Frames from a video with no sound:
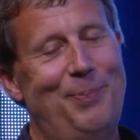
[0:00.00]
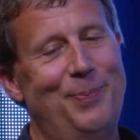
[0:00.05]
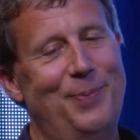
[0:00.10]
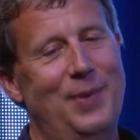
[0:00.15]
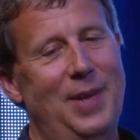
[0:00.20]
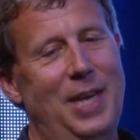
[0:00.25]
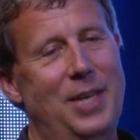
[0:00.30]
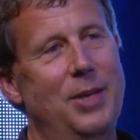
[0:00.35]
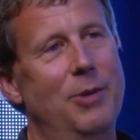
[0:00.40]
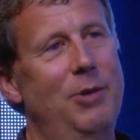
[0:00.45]

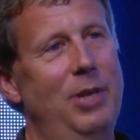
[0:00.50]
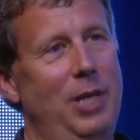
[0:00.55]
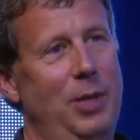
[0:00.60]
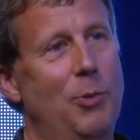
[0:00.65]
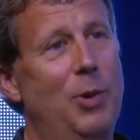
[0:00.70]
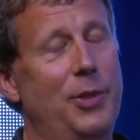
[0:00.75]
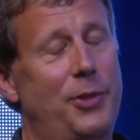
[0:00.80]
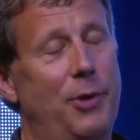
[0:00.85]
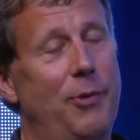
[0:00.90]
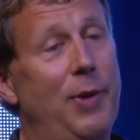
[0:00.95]
and you really
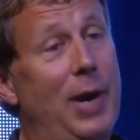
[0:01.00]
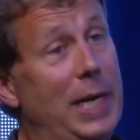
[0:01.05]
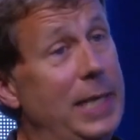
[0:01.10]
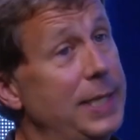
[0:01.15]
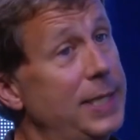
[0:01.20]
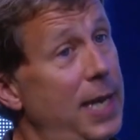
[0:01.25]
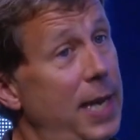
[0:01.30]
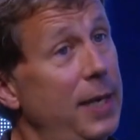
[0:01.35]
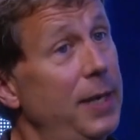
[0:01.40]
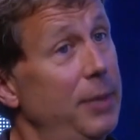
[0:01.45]
want the right
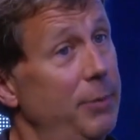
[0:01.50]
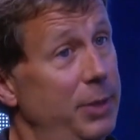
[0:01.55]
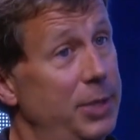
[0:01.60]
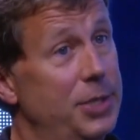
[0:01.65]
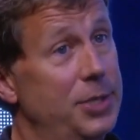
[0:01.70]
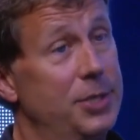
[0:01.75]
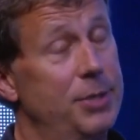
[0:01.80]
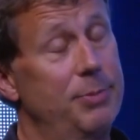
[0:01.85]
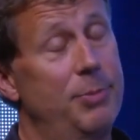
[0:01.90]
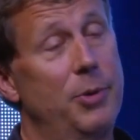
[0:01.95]
tenant,
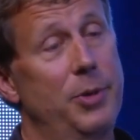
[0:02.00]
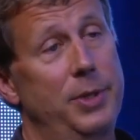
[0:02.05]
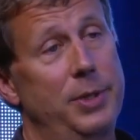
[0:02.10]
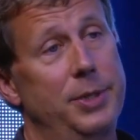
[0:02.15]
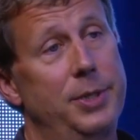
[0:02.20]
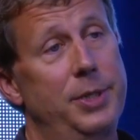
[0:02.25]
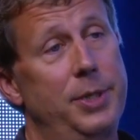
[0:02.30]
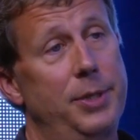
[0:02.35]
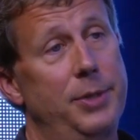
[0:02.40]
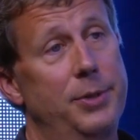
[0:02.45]
which is
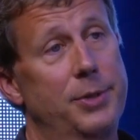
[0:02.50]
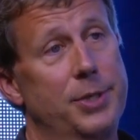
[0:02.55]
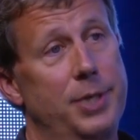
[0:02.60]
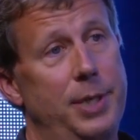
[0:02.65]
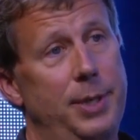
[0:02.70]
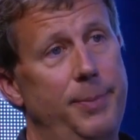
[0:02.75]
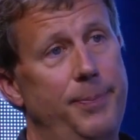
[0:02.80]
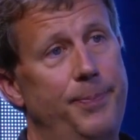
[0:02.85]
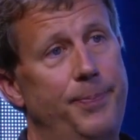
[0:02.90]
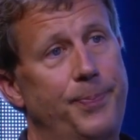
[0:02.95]
important too.
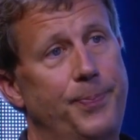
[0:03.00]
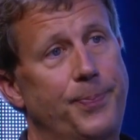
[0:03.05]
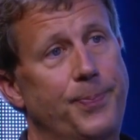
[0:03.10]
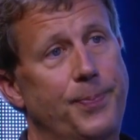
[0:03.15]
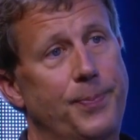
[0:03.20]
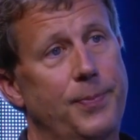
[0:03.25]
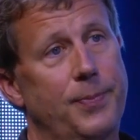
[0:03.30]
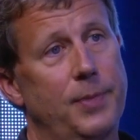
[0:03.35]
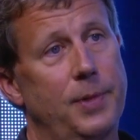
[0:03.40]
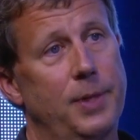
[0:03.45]

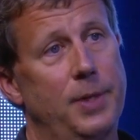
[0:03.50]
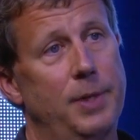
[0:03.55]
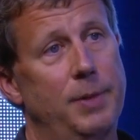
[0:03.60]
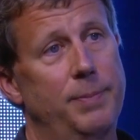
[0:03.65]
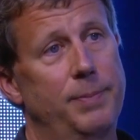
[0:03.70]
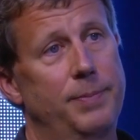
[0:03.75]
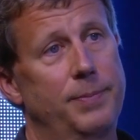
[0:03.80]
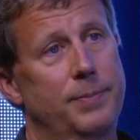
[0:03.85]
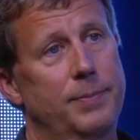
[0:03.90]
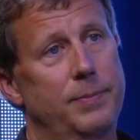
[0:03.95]

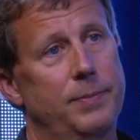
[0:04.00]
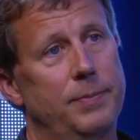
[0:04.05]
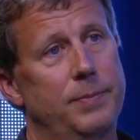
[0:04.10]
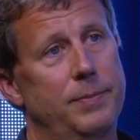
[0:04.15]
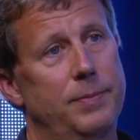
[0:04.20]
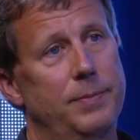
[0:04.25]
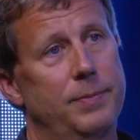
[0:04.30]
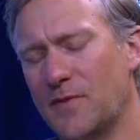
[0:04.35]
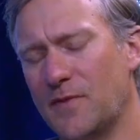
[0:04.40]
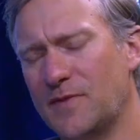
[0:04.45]

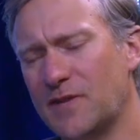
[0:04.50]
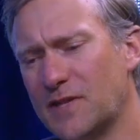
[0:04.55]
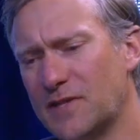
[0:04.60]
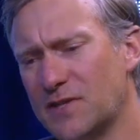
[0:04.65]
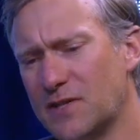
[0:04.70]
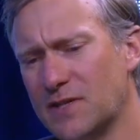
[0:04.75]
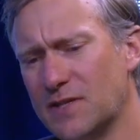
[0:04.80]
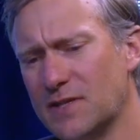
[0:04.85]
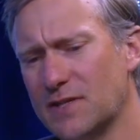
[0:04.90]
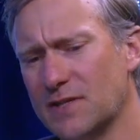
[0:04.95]
So,
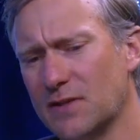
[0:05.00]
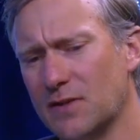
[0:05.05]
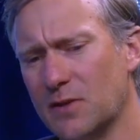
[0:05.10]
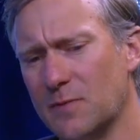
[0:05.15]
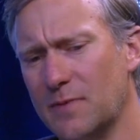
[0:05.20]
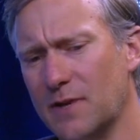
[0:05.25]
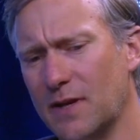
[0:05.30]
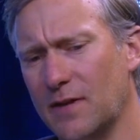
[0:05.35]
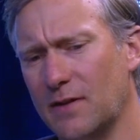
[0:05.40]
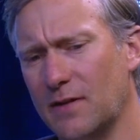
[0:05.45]
touched on this a little
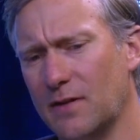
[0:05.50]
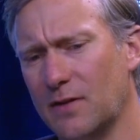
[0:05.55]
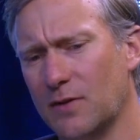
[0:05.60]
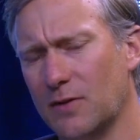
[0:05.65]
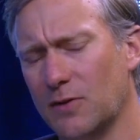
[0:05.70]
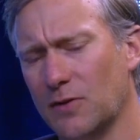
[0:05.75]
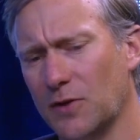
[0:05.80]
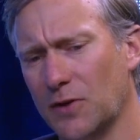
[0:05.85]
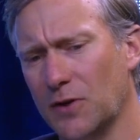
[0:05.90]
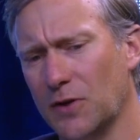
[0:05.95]
bit
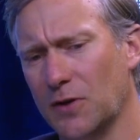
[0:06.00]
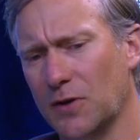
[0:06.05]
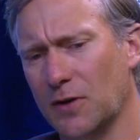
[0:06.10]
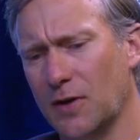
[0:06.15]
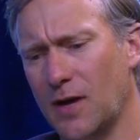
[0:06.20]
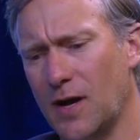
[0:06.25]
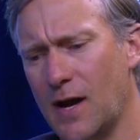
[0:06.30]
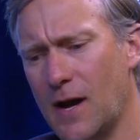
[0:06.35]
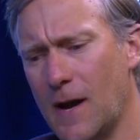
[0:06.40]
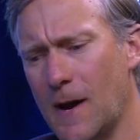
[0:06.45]
earlier,
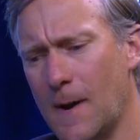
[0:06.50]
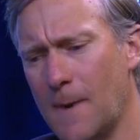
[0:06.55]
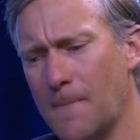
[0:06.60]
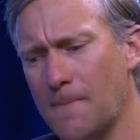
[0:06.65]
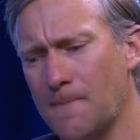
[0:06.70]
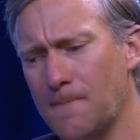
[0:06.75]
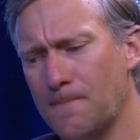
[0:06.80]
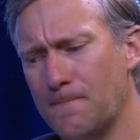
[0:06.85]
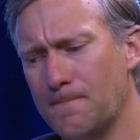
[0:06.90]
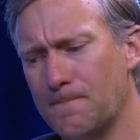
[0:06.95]

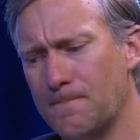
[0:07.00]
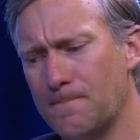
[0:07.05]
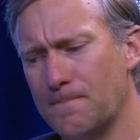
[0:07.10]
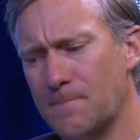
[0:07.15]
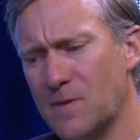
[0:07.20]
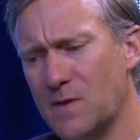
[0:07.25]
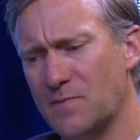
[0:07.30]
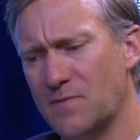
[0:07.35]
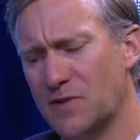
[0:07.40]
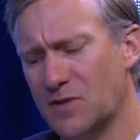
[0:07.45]

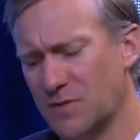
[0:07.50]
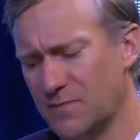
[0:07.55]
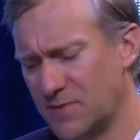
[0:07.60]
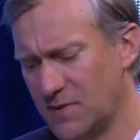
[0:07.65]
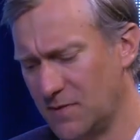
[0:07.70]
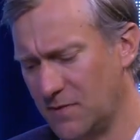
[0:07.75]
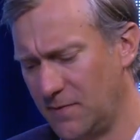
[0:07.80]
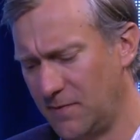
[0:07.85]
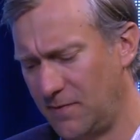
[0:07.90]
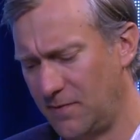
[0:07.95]
in terms
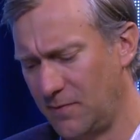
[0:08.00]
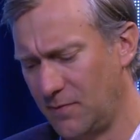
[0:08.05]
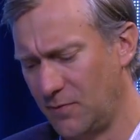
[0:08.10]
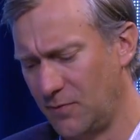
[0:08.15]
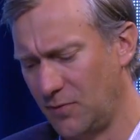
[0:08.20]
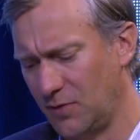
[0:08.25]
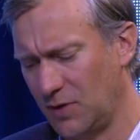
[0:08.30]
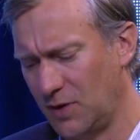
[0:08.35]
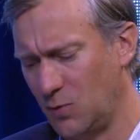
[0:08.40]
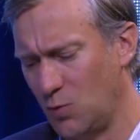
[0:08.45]
of
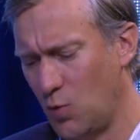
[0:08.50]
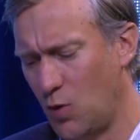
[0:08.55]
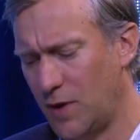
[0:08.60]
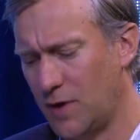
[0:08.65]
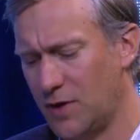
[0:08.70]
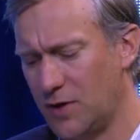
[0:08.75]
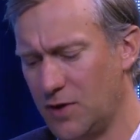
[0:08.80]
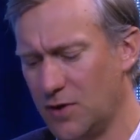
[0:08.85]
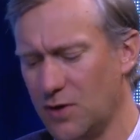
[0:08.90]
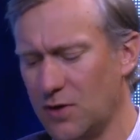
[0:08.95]
really what
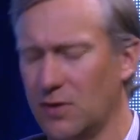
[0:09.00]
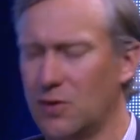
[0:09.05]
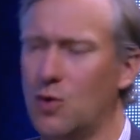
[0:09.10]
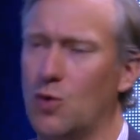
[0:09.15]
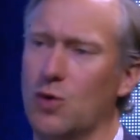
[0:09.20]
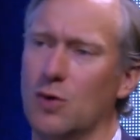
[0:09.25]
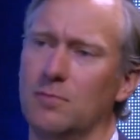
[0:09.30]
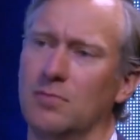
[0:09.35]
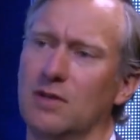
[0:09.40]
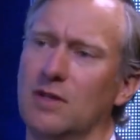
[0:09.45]
are your
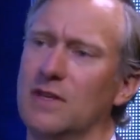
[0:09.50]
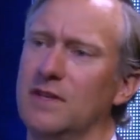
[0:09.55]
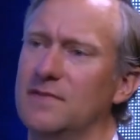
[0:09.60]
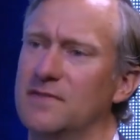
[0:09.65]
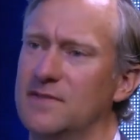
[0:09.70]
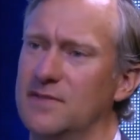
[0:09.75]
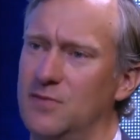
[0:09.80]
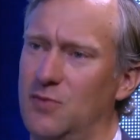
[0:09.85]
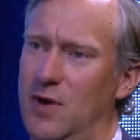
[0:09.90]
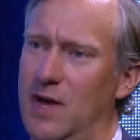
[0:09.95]
core
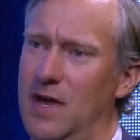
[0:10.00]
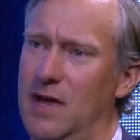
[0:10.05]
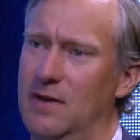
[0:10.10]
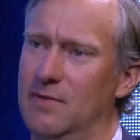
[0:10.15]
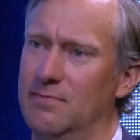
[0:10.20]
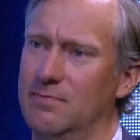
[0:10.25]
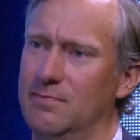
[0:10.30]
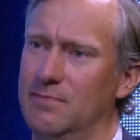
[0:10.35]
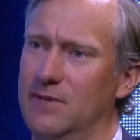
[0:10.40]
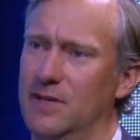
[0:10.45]
beliefs
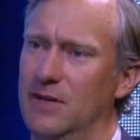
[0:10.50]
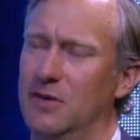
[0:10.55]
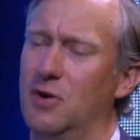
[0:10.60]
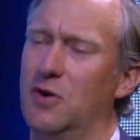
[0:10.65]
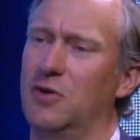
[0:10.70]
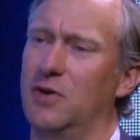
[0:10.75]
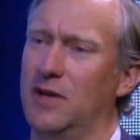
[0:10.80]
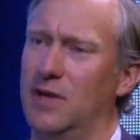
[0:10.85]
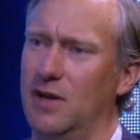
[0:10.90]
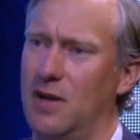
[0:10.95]
when, you know,
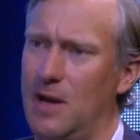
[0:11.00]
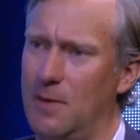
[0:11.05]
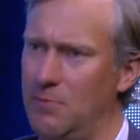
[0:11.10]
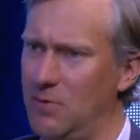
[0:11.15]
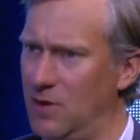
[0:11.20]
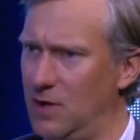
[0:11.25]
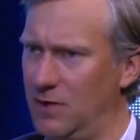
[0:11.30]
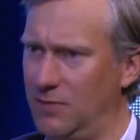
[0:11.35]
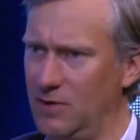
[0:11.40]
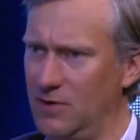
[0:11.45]
owning and
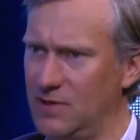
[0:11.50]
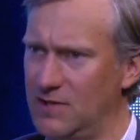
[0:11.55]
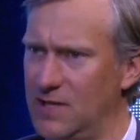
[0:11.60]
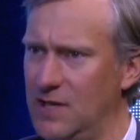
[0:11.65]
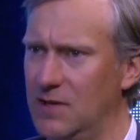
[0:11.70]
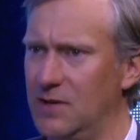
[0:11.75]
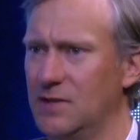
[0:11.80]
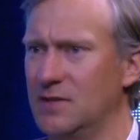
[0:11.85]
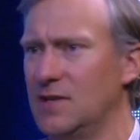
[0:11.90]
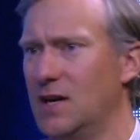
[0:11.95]
operating real estate? I
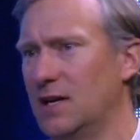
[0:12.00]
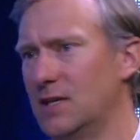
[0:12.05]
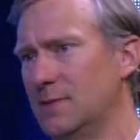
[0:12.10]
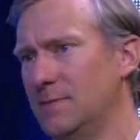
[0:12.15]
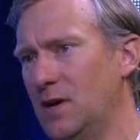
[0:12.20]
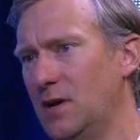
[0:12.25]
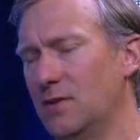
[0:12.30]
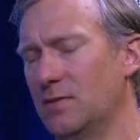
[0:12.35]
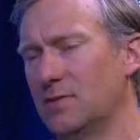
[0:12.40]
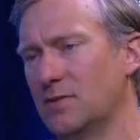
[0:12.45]
know you talked about in